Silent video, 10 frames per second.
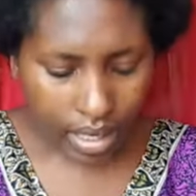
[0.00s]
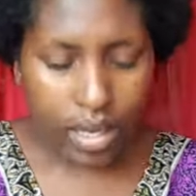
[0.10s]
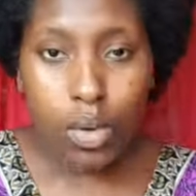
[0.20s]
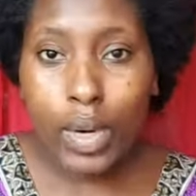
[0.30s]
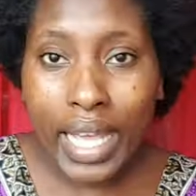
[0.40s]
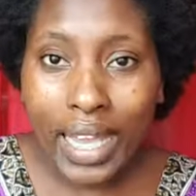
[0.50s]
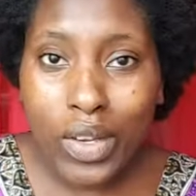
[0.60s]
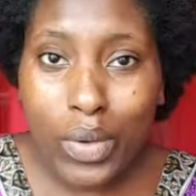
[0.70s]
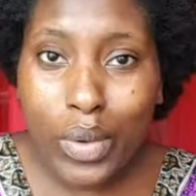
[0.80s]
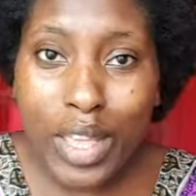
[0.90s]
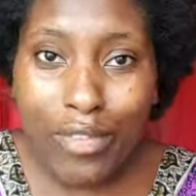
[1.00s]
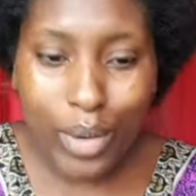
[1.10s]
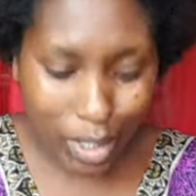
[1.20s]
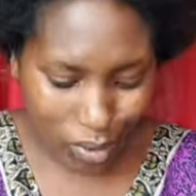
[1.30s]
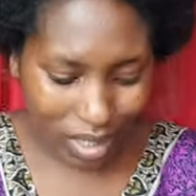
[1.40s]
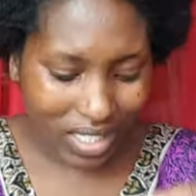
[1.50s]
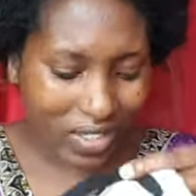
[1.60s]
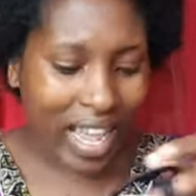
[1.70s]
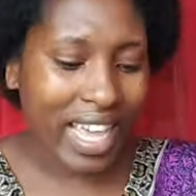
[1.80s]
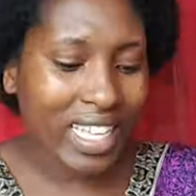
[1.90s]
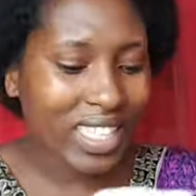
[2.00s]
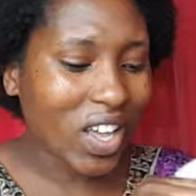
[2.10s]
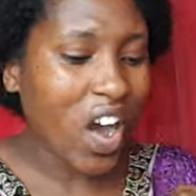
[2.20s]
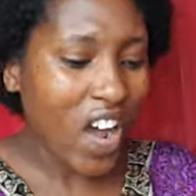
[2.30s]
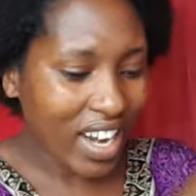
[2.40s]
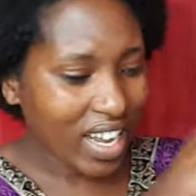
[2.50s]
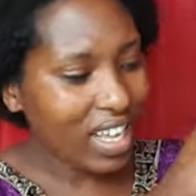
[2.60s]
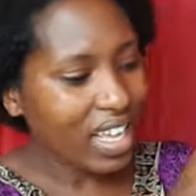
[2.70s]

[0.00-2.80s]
Leure, I don't know if we should try it on.